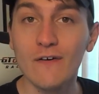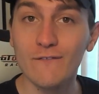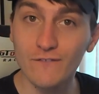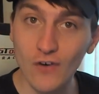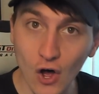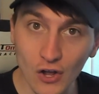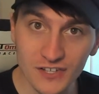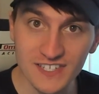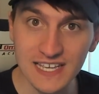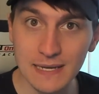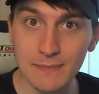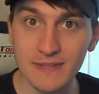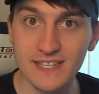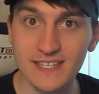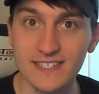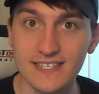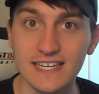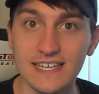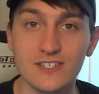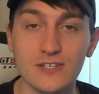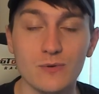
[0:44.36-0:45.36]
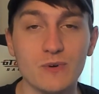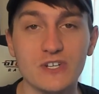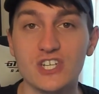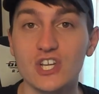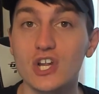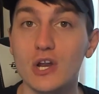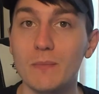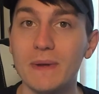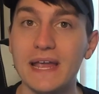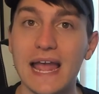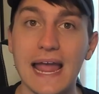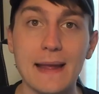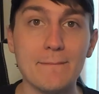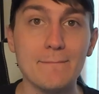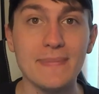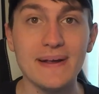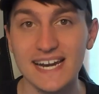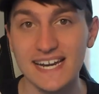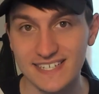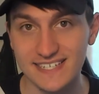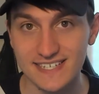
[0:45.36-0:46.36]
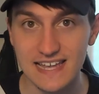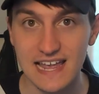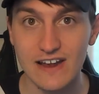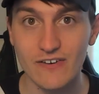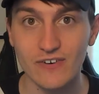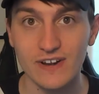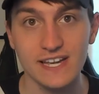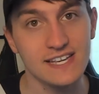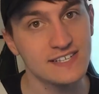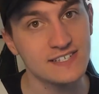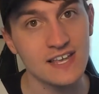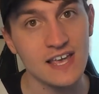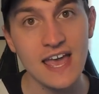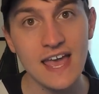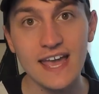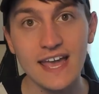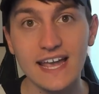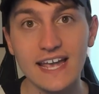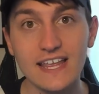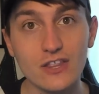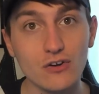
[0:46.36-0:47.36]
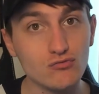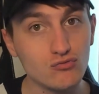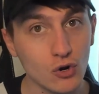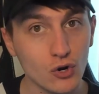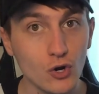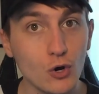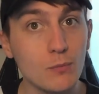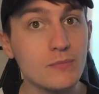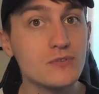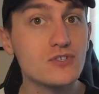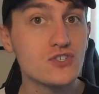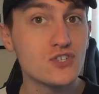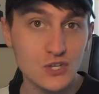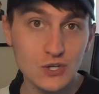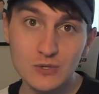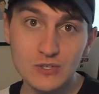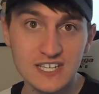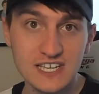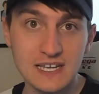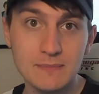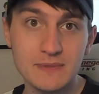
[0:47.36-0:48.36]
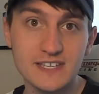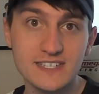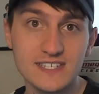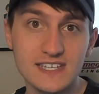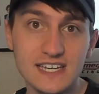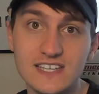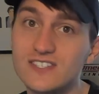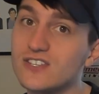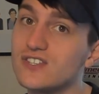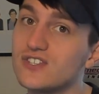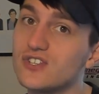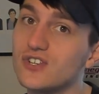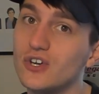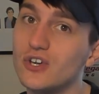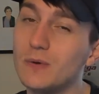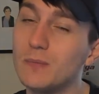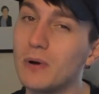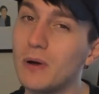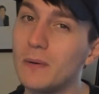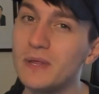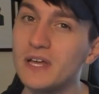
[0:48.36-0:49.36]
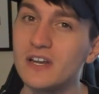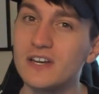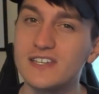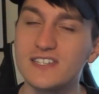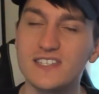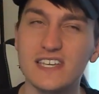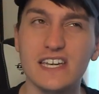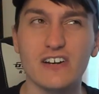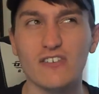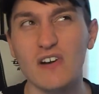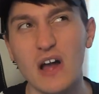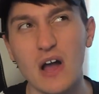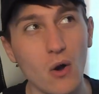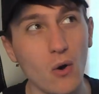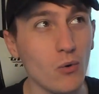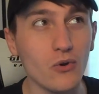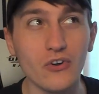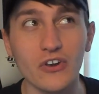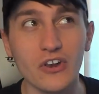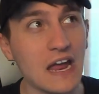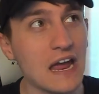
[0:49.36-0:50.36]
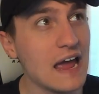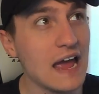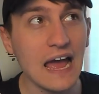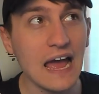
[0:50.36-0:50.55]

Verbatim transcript: for Team of the Season, which is going to be a mini series in the run-up to Team of the Season. So you're probably going to see around